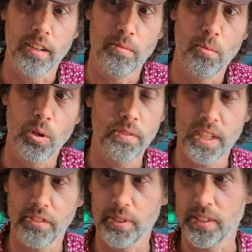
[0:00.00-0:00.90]
more of a
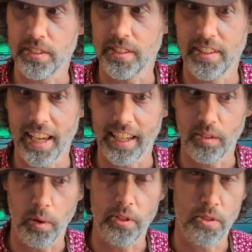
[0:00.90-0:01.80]
difference than
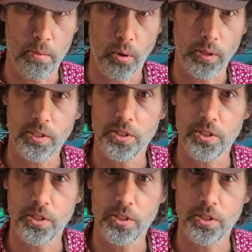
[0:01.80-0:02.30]
whether the port's